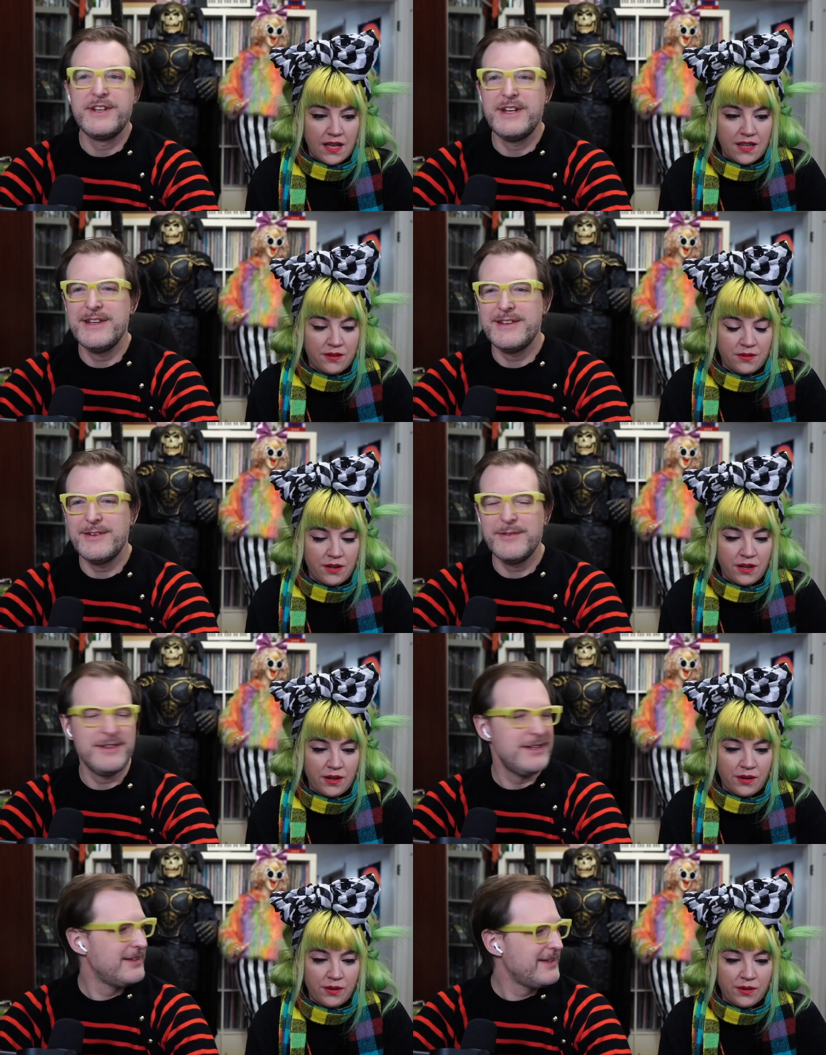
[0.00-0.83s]
Speaker 1: is, don't
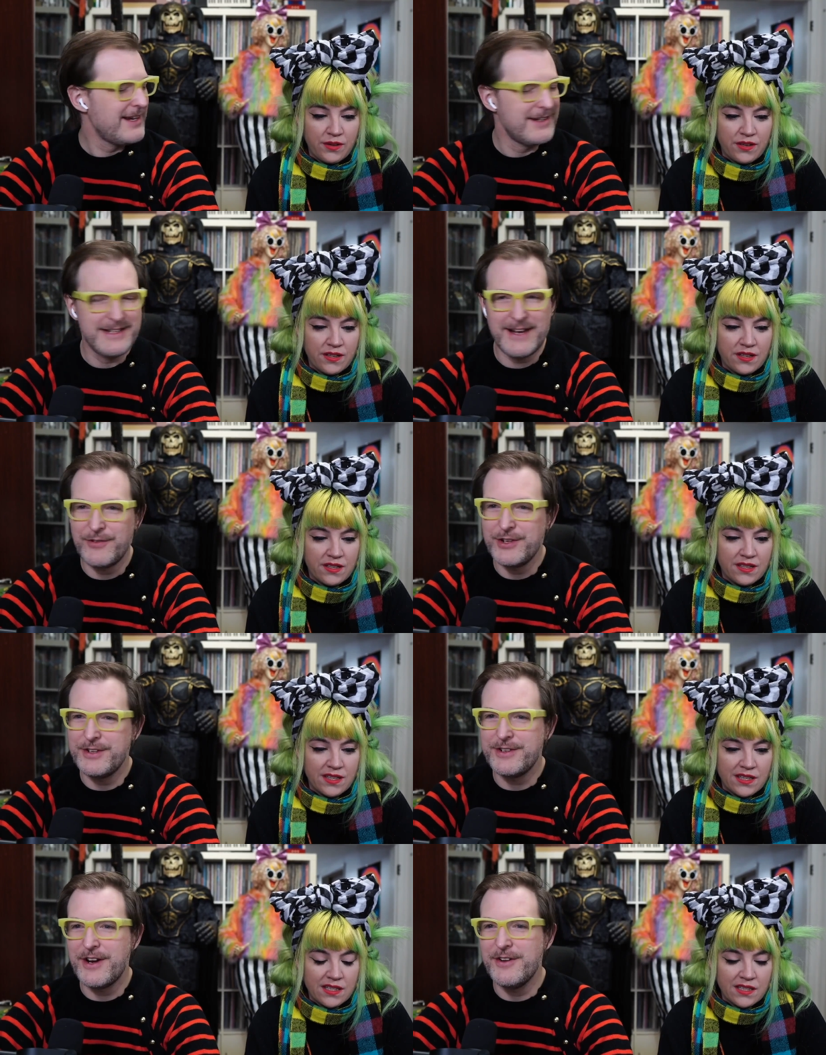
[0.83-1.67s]
know. is that a devil
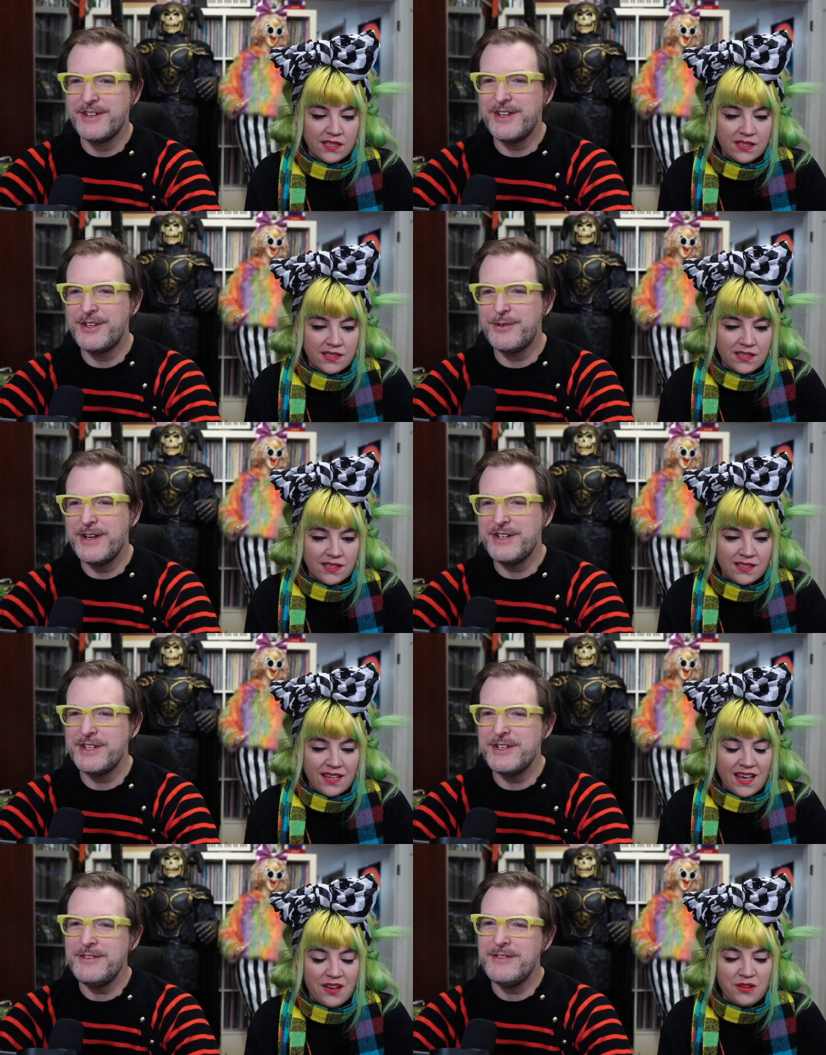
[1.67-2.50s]
you know
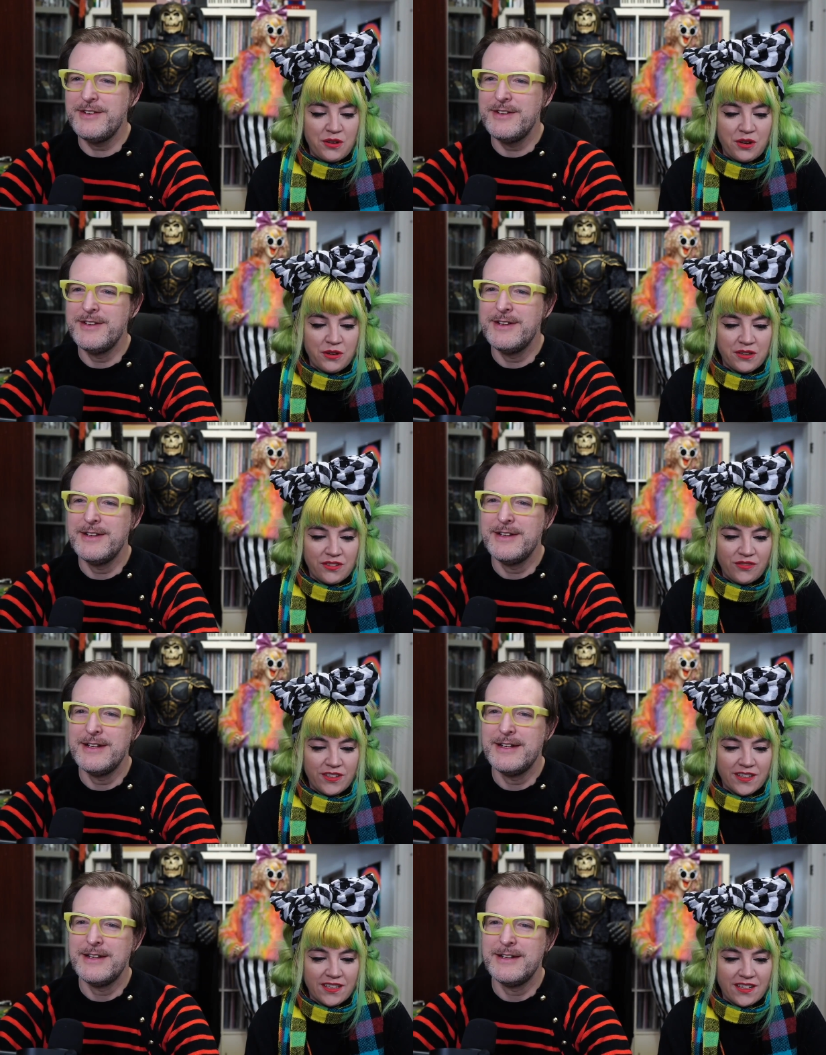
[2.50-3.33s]
situation?
Speaker 2: I don't know because I
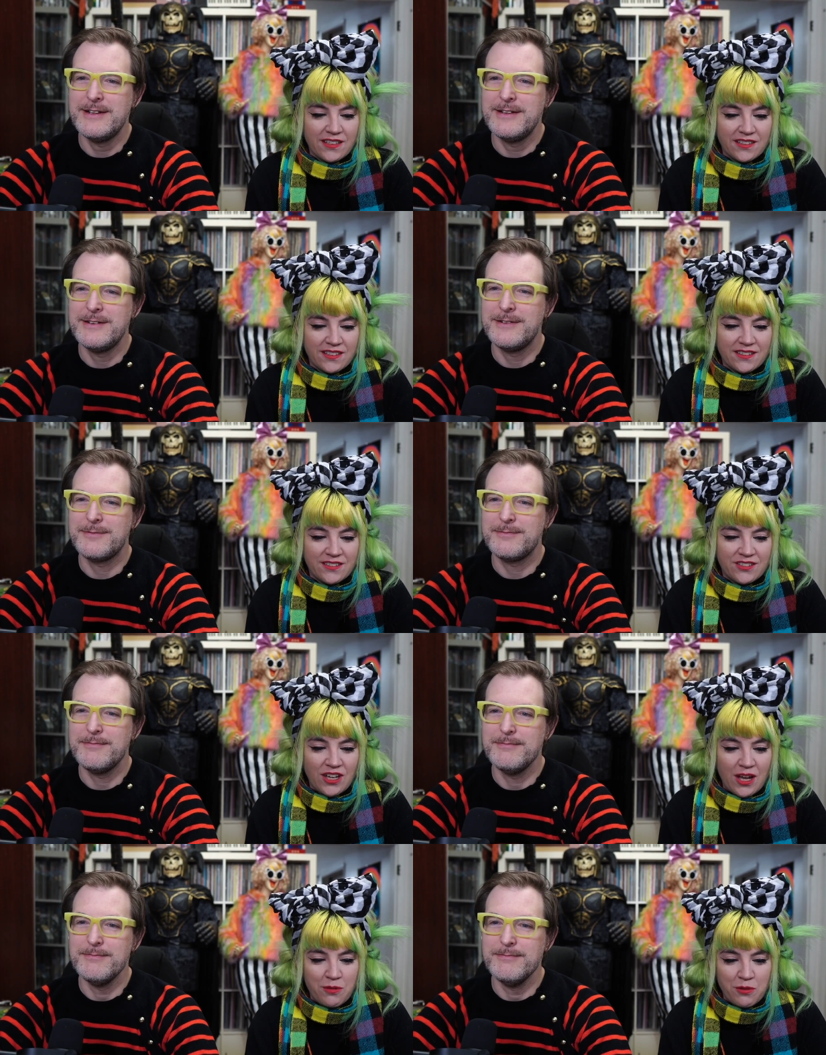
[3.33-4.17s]
feel like the
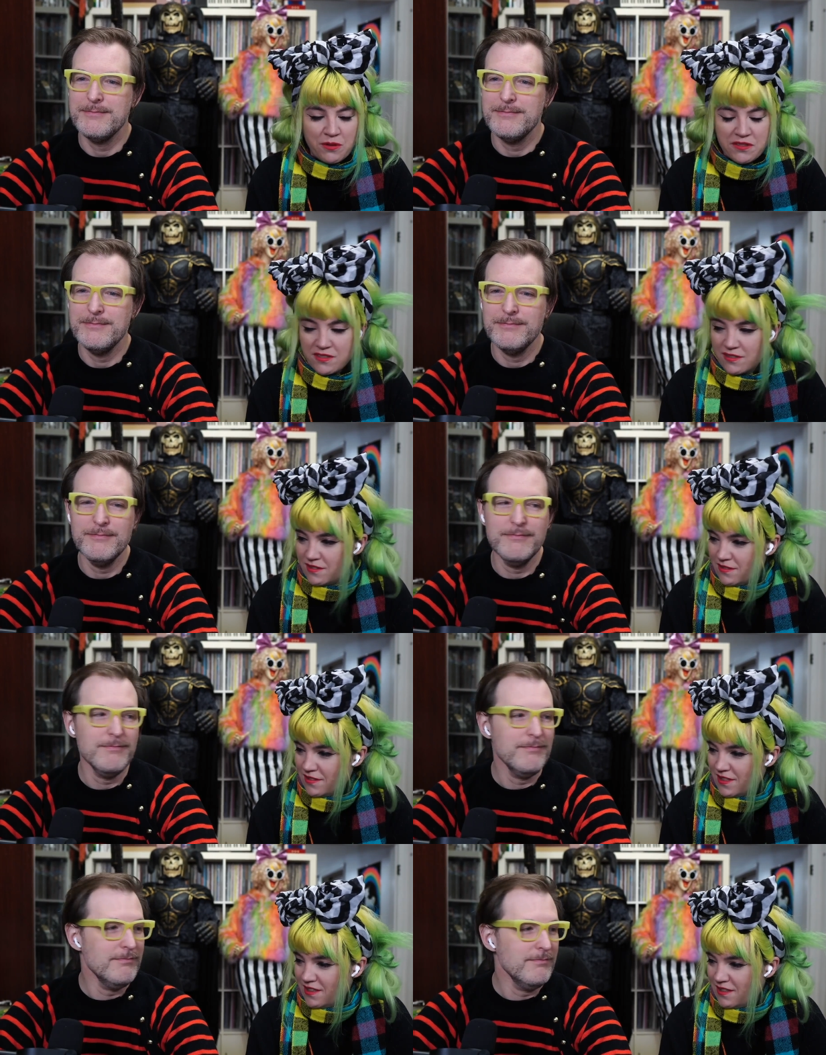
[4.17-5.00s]
Jabba wasn't.
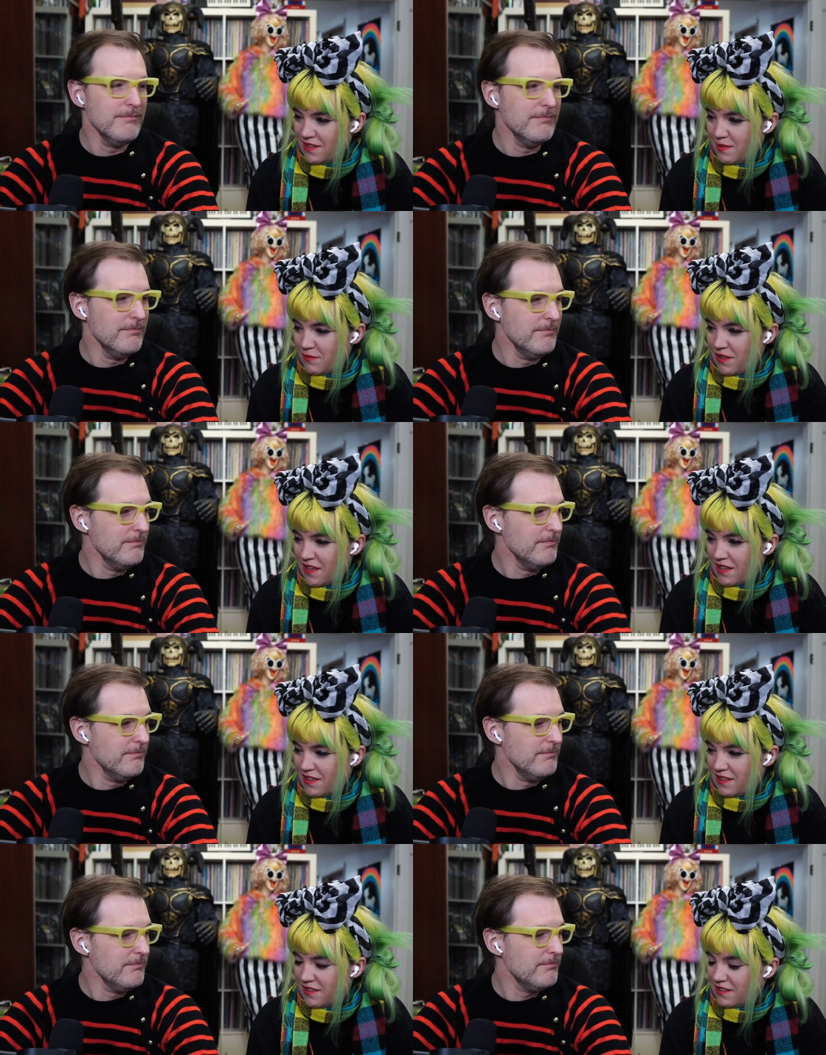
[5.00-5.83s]
He seemed like
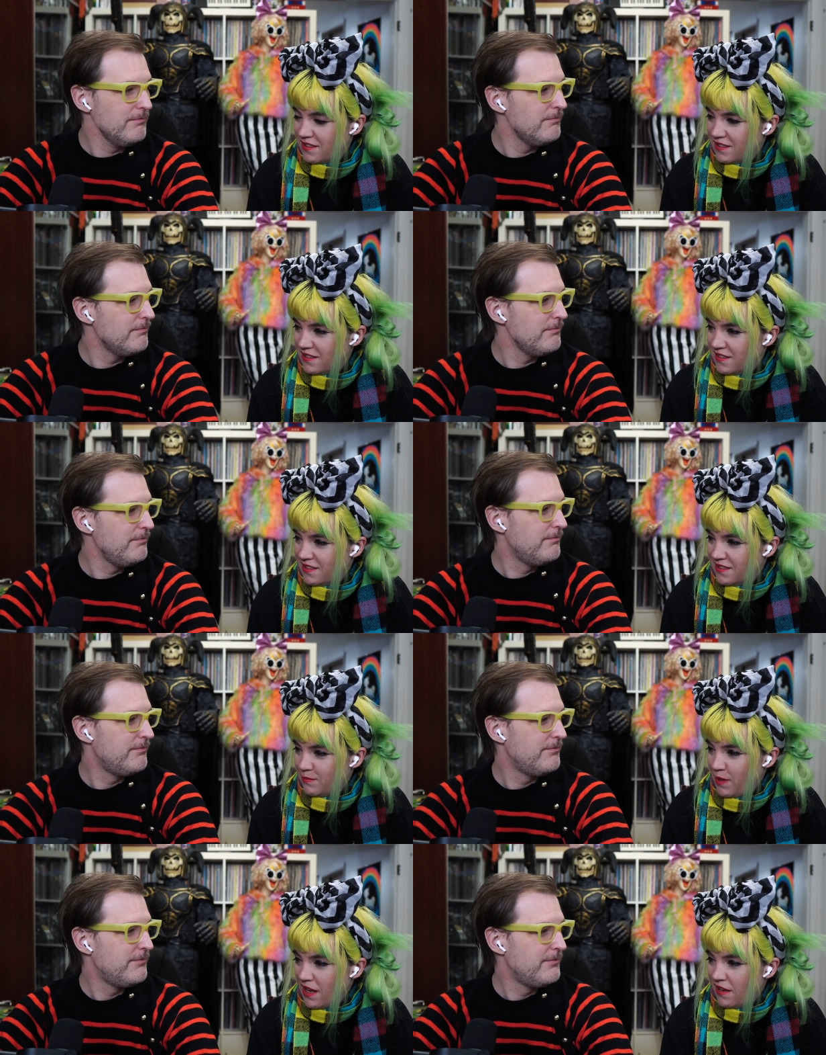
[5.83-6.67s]
a
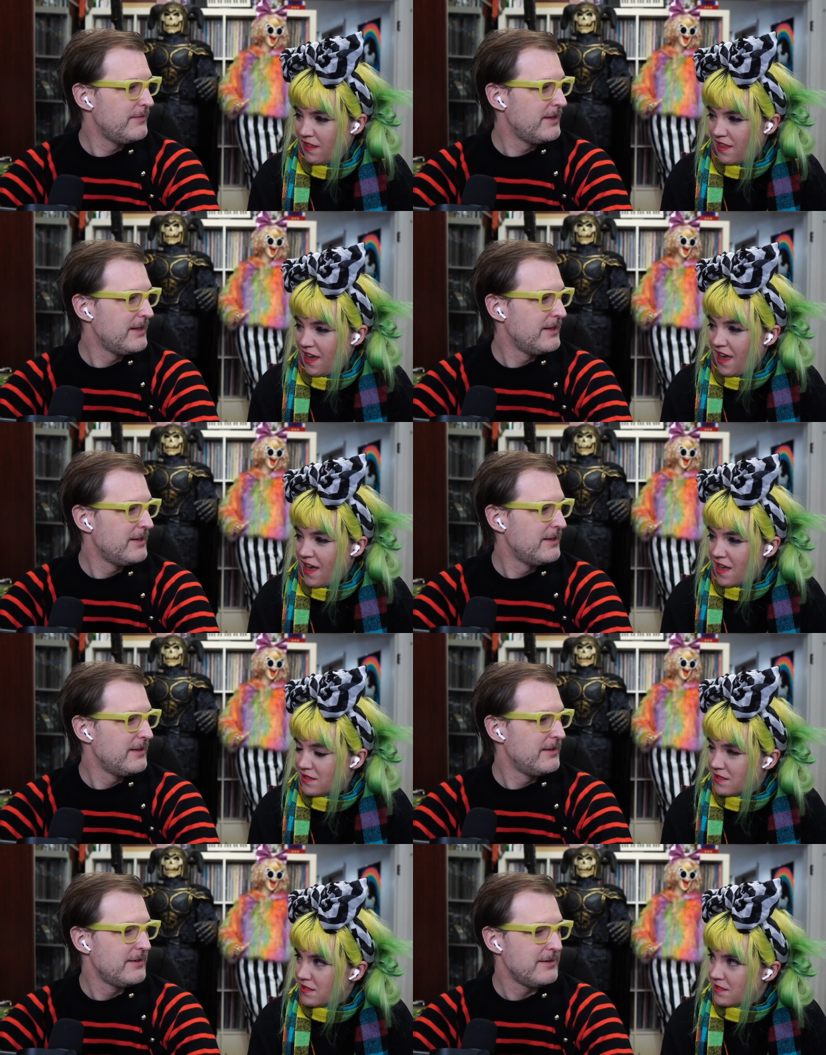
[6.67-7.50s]
pain in the
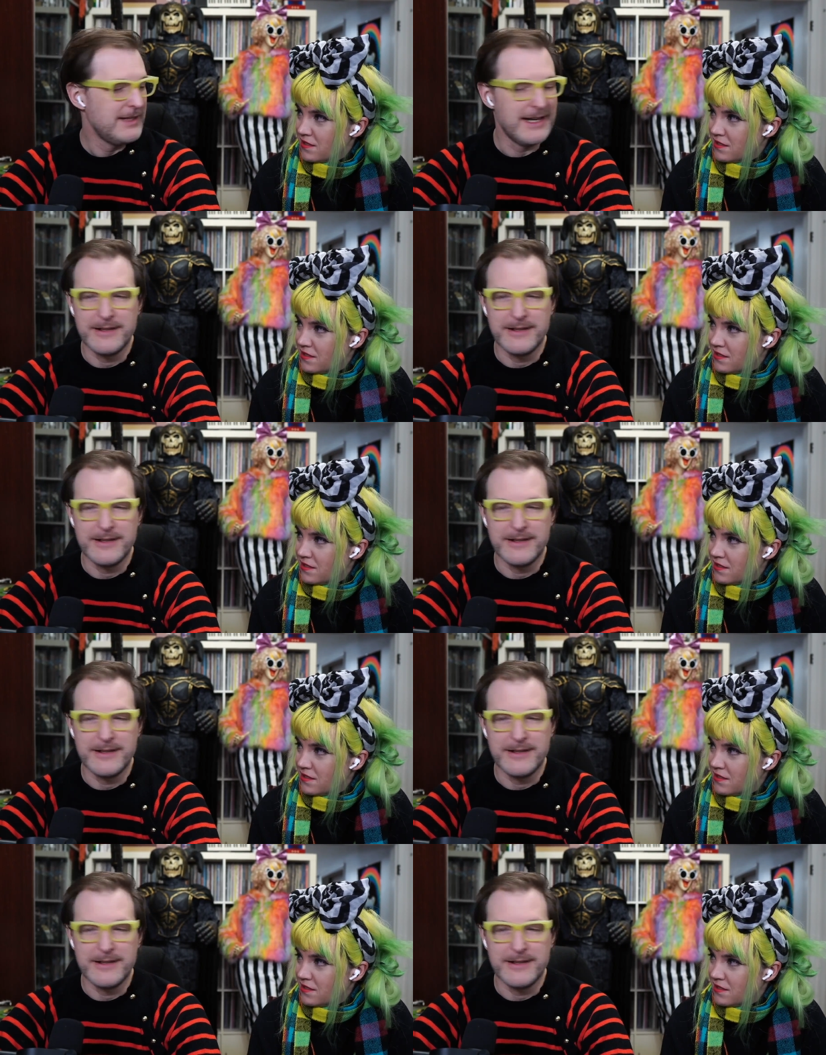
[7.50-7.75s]
ass.
Speaker 1: Yeah.